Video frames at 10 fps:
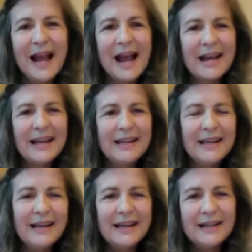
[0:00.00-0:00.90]
Hi,
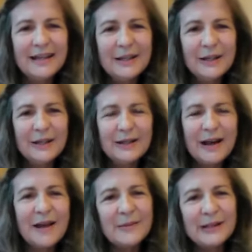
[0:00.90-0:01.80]

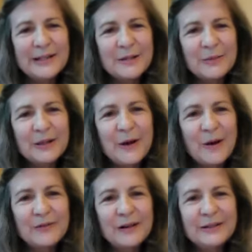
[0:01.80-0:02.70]
I'm Elizabeth
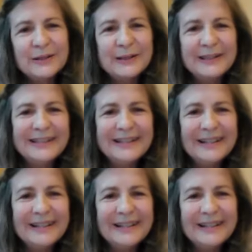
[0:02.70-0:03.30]
Garfunkel,